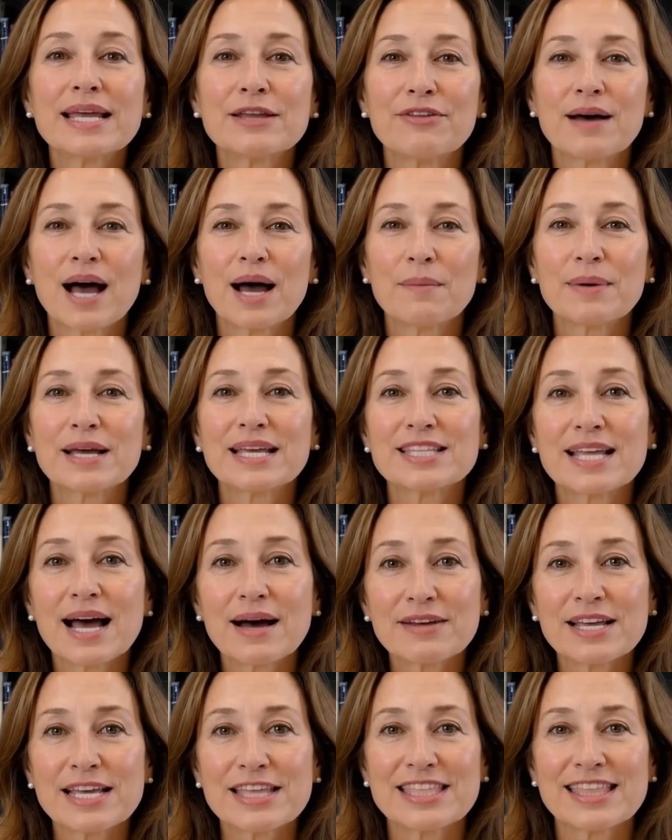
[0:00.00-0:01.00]
families
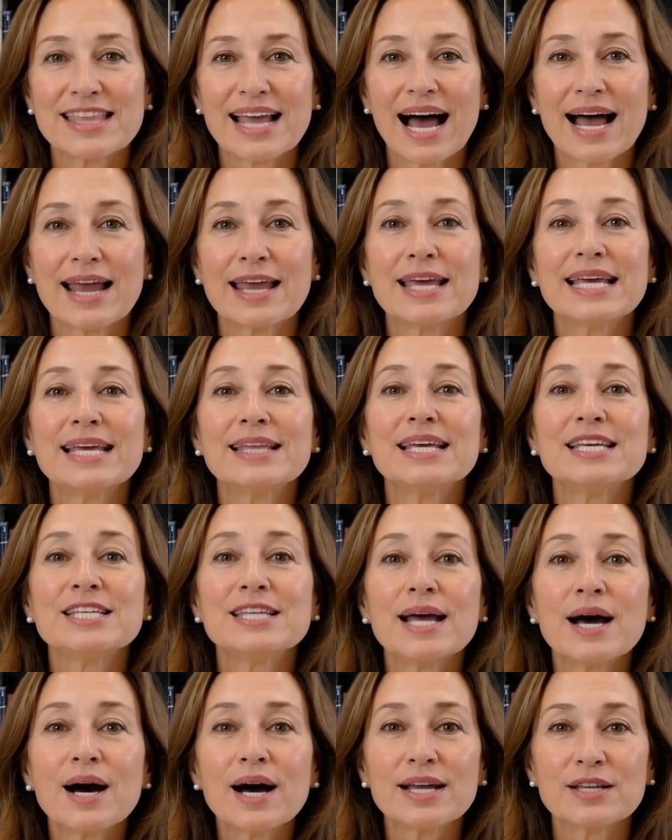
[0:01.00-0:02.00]
have exactly this
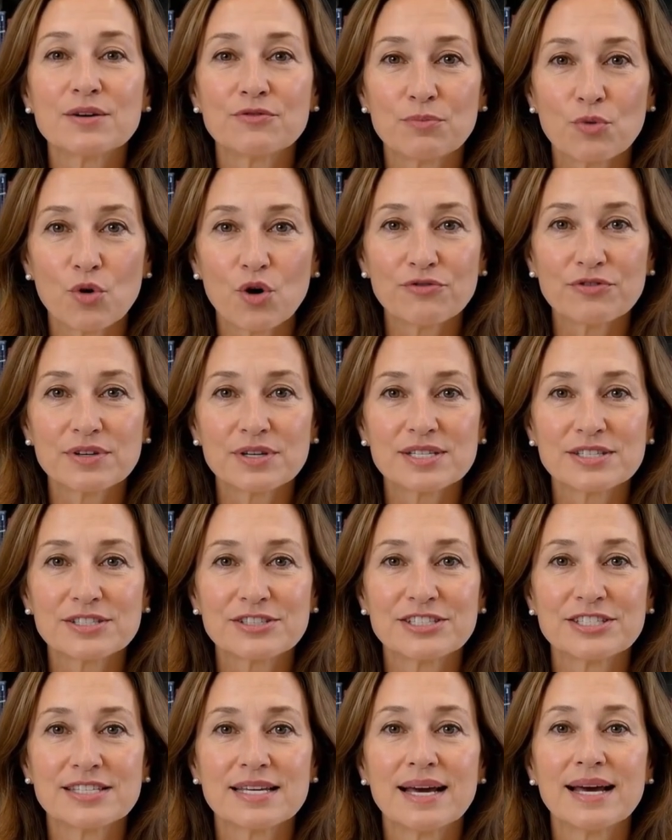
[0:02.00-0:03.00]
kind of
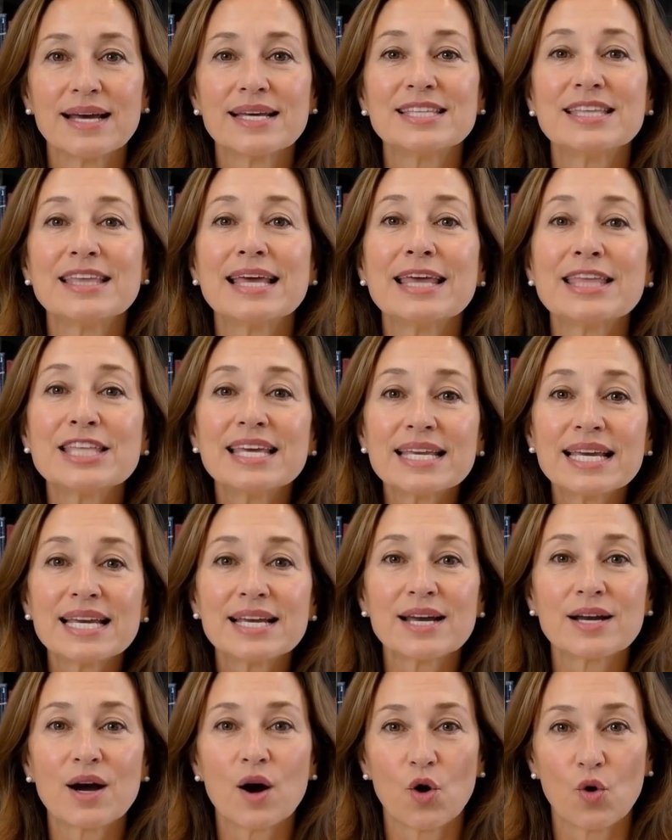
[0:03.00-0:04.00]
provenance sitting in
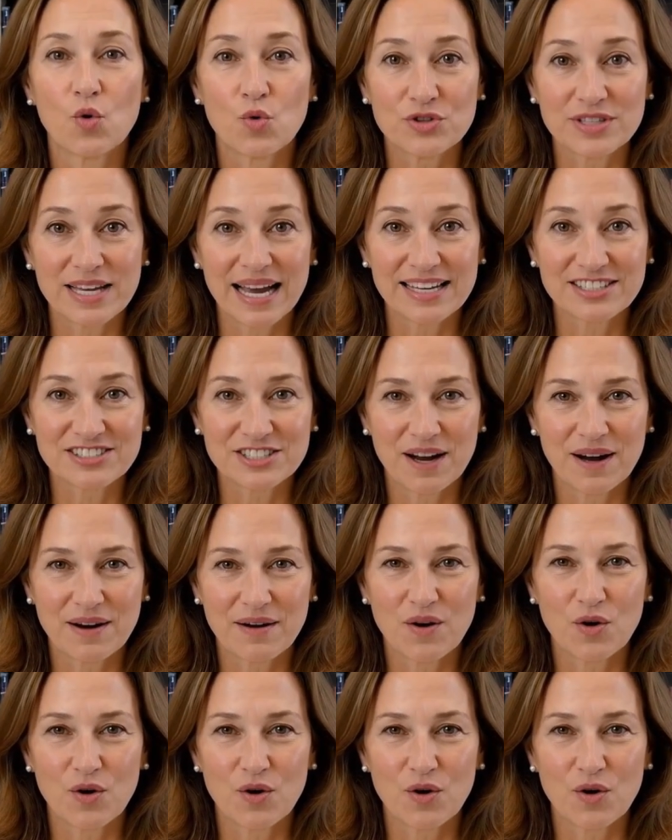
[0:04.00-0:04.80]
an old letter